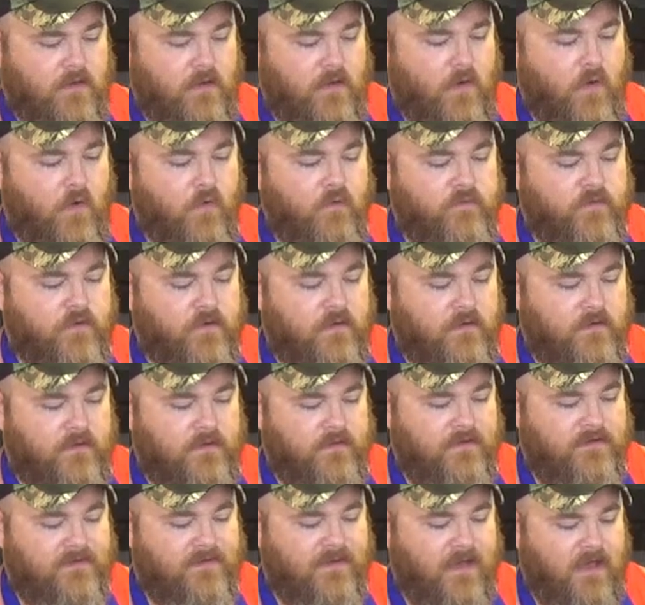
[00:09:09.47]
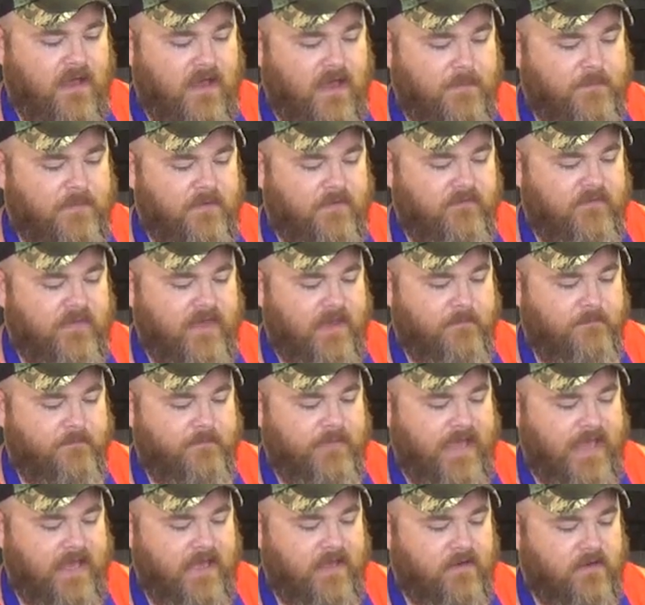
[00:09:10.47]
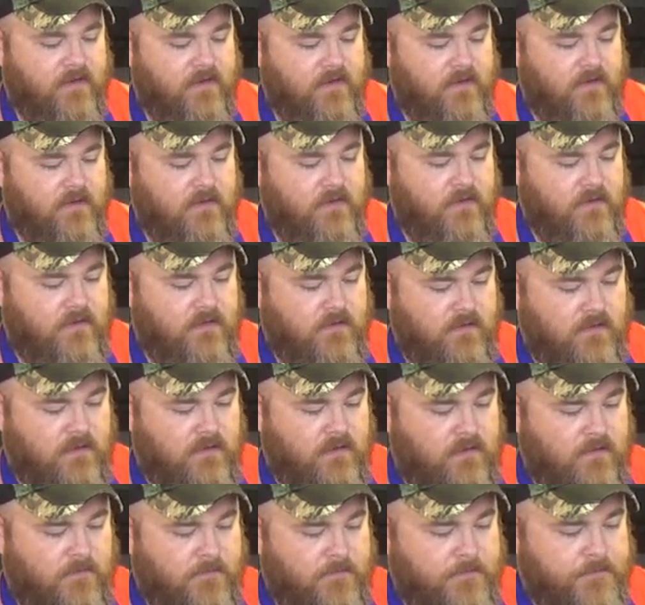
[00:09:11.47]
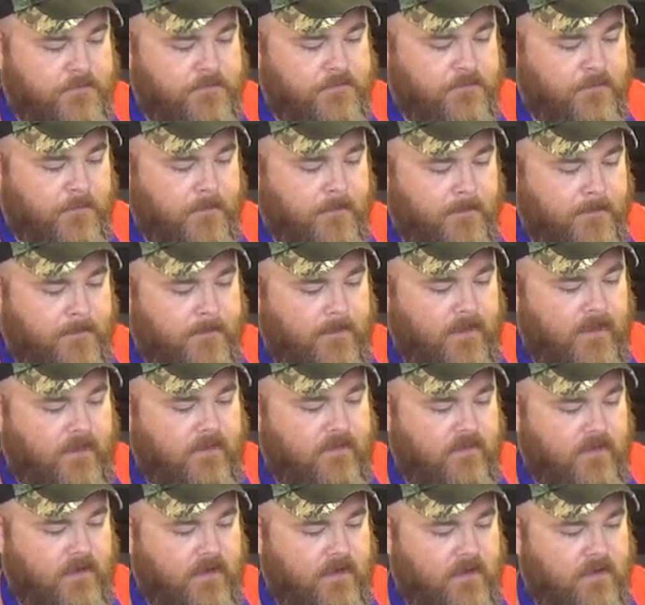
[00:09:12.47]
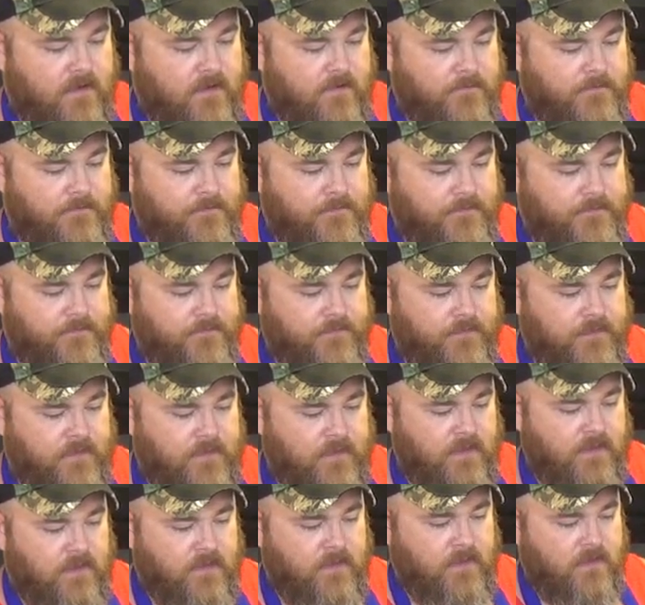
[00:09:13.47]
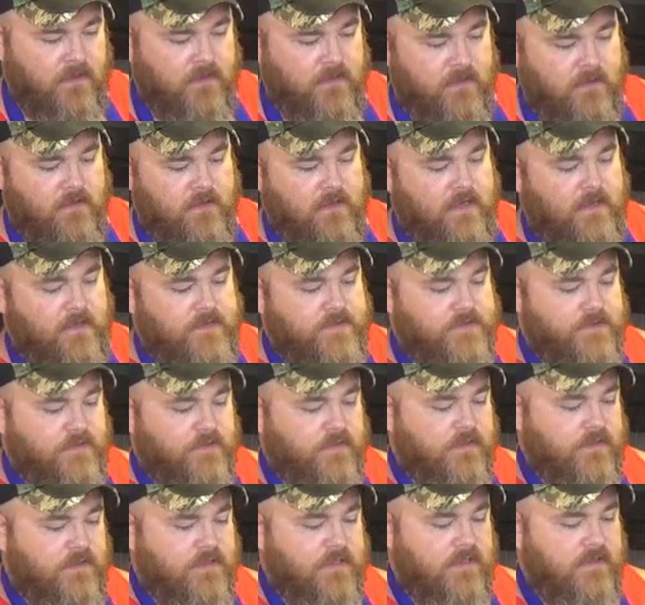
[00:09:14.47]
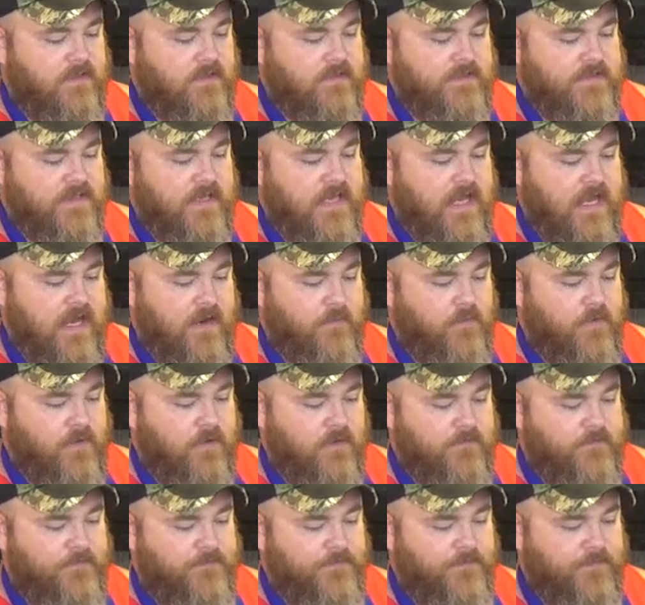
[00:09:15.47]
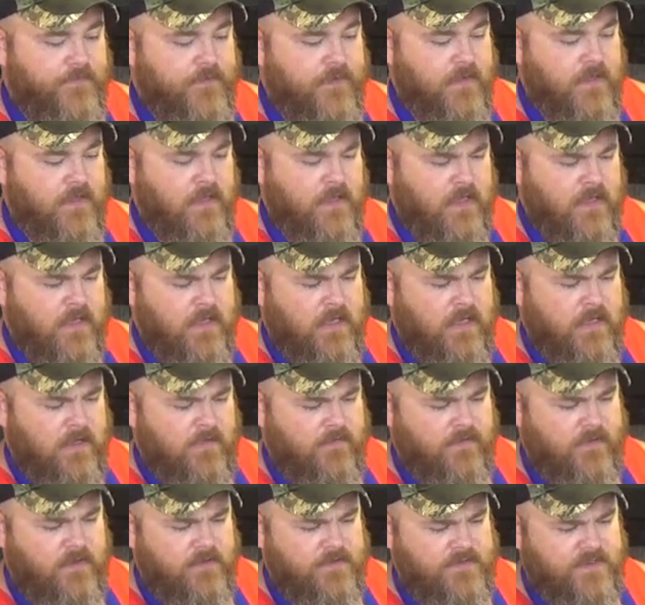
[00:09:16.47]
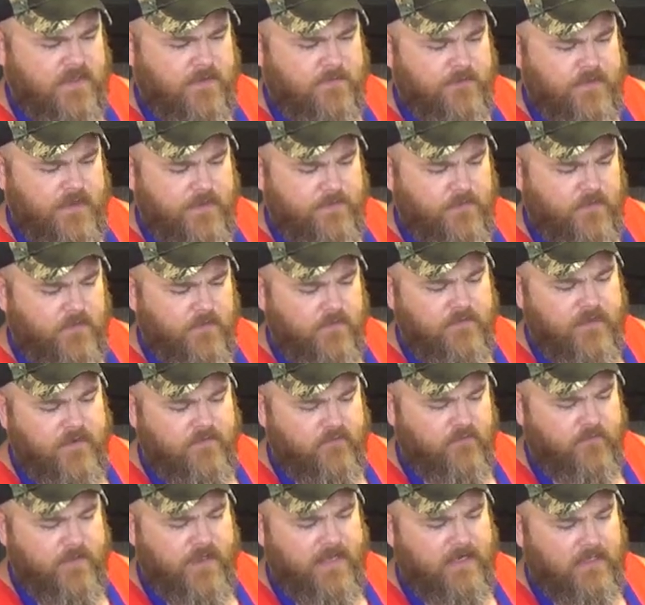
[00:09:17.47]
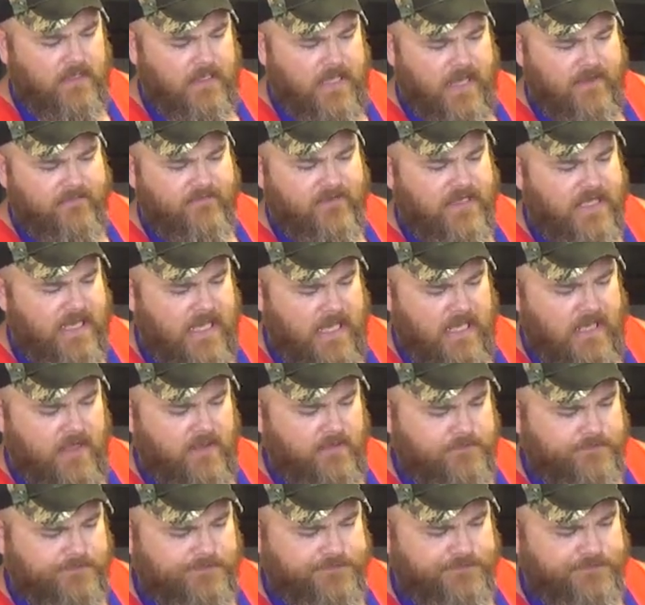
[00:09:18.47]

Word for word: over the top of that batter in there. Now, if you're looking in this camera, there's some people who've never made a lava cake,